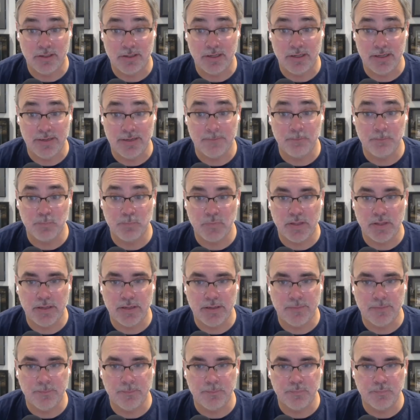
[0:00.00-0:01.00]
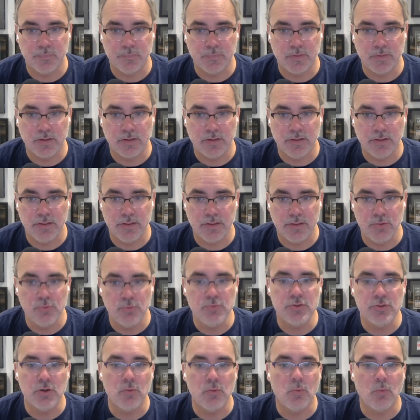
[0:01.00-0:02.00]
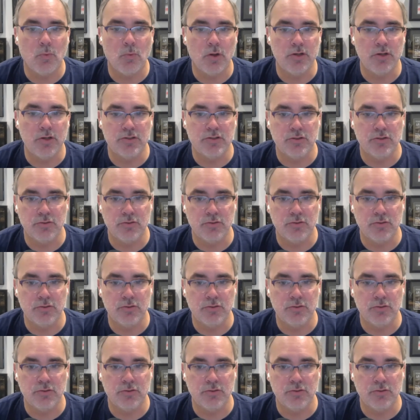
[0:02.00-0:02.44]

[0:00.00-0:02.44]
Like like like you don't want